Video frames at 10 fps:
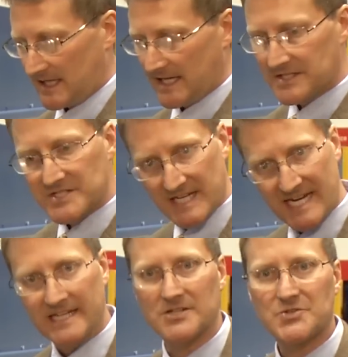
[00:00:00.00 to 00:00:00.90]
into
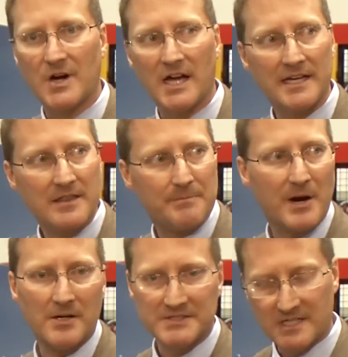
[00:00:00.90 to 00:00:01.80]
heated drying. The
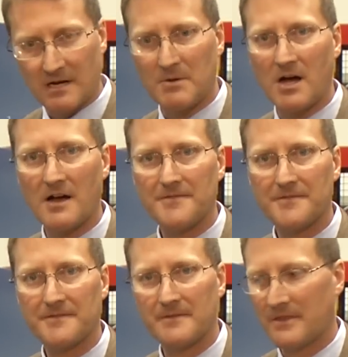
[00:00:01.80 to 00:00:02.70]
parts come off.
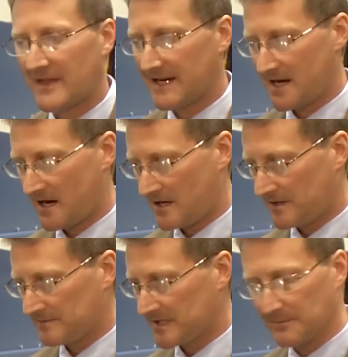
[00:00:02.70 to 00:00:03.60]
They
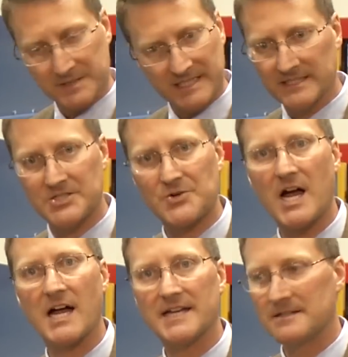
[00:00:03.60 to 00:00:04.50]
are completely
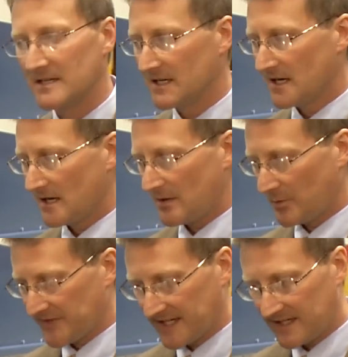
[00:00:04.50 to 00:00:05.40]
dried
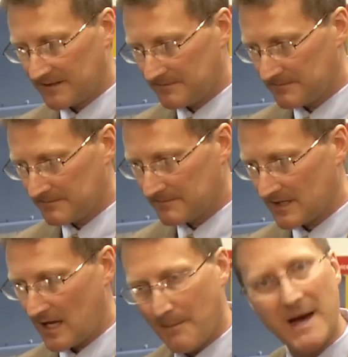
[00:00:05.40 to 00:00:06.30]
with a
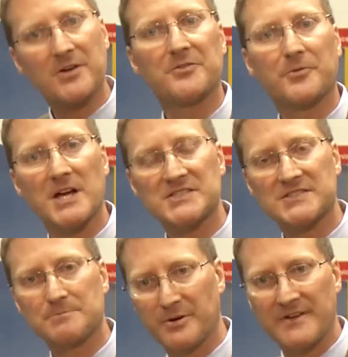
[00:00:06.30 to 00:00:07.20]
amount of rust
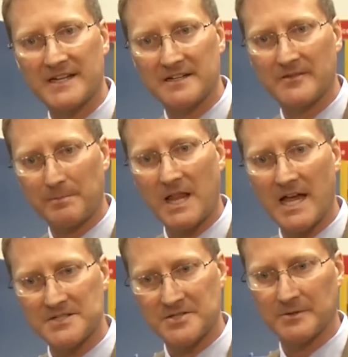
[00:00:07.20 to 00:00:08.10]
preventative
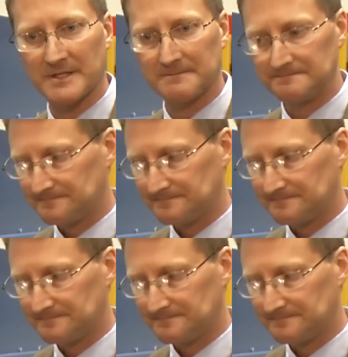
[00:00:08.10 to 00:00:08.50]
applied to it.